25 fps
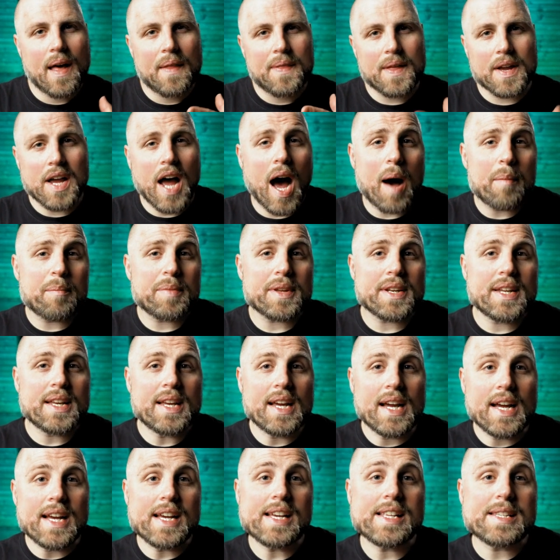The
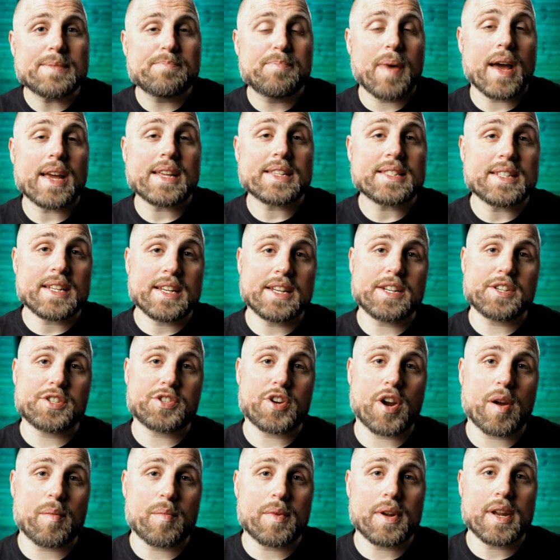company is based in
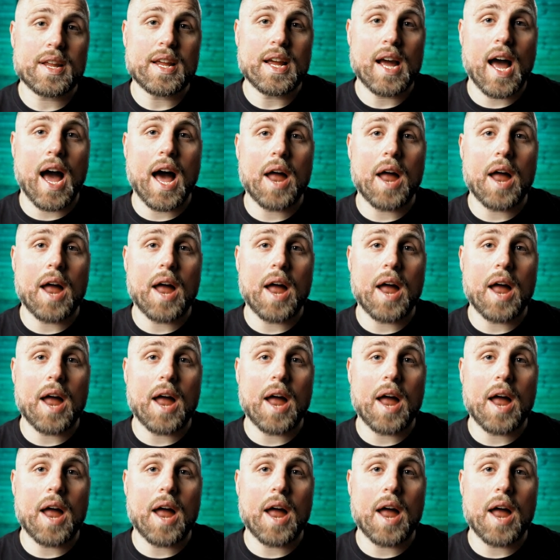Germany